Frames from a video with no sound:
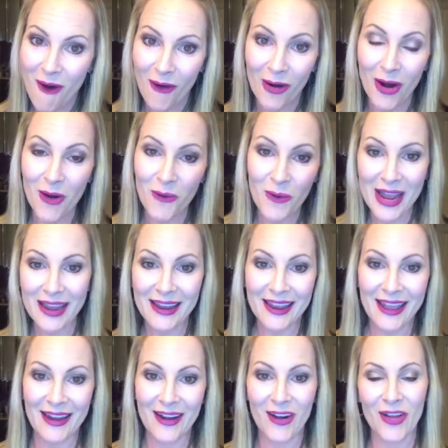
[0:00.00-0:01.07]
are away
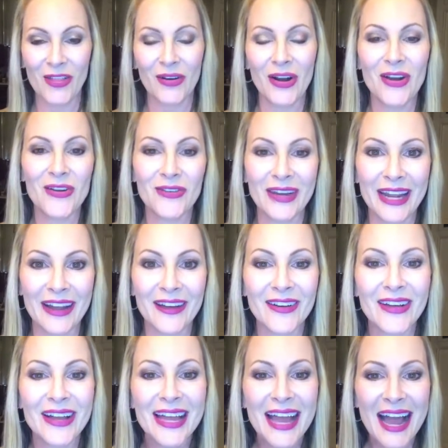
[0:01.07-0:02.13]
and on their own now.